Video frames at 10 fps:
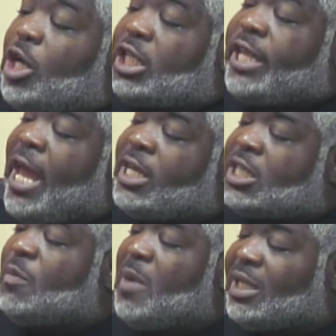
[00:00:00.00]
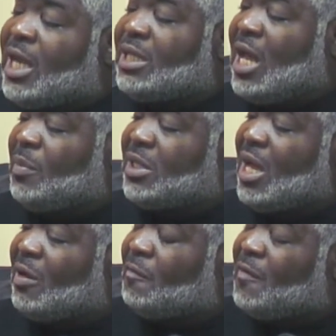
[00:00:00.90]
it takes to make that type of
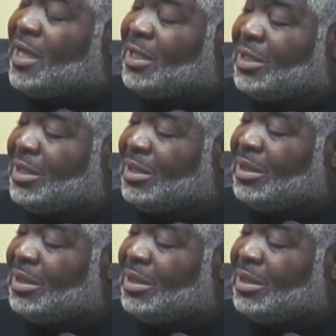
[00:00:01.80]
sacrifice?